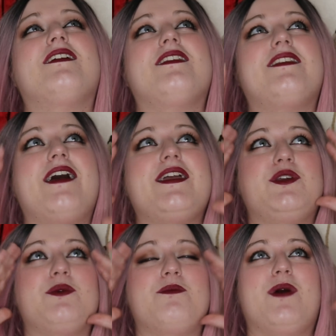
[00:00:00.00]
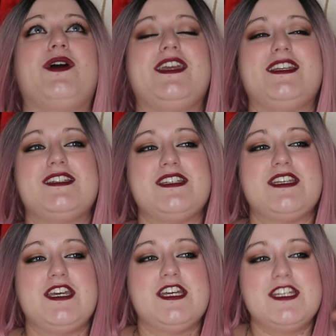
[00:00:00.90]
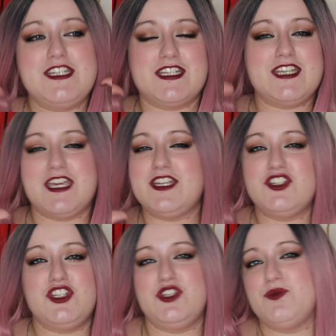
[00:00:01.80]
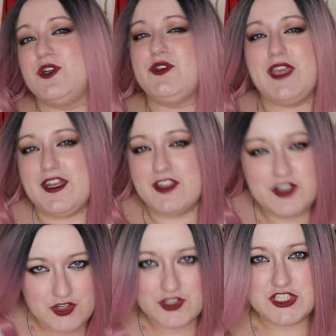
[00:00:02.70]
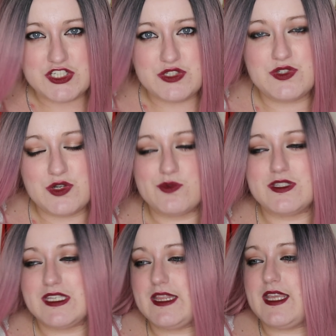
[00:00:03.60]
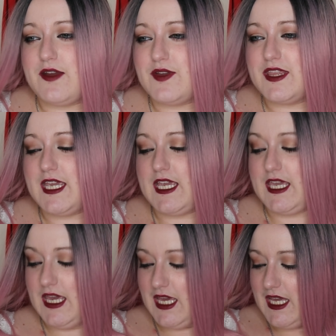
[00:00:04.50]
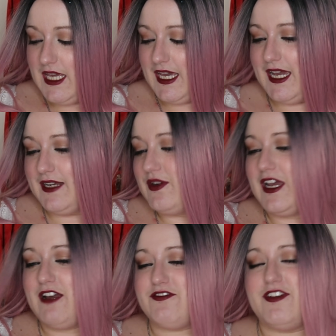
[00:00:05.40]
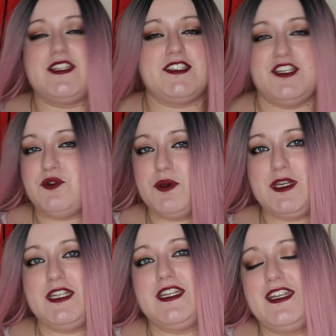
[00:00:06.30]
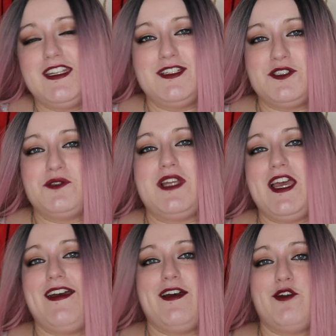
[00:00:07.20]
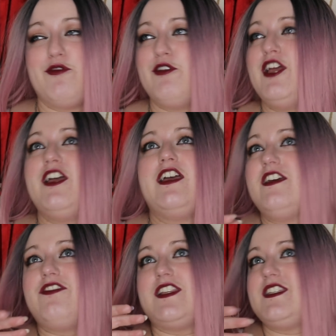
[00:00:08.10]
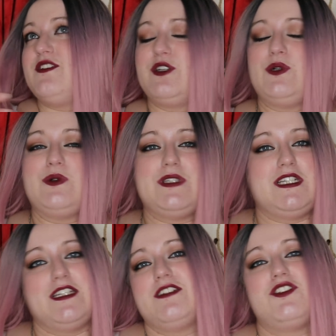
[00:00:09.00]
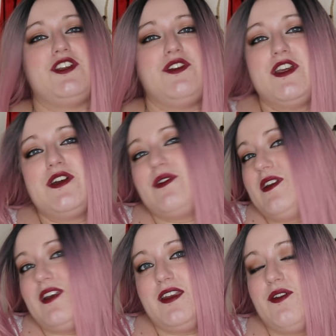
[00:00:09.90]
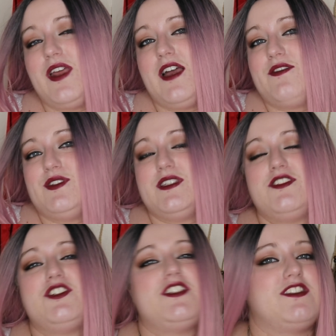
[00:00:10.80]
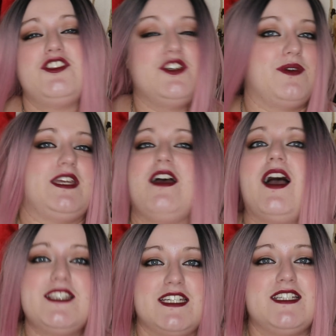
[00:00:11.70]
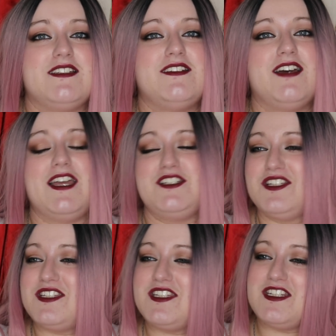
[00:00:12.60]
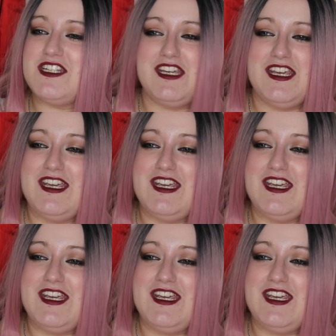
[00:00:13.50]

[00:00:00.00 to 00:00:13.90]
let your mind dictate to you what you can and can't do. Don't sit there and think I don't have fancy equipment and I don't have fancy recording studio and I don't have all just do it I did I just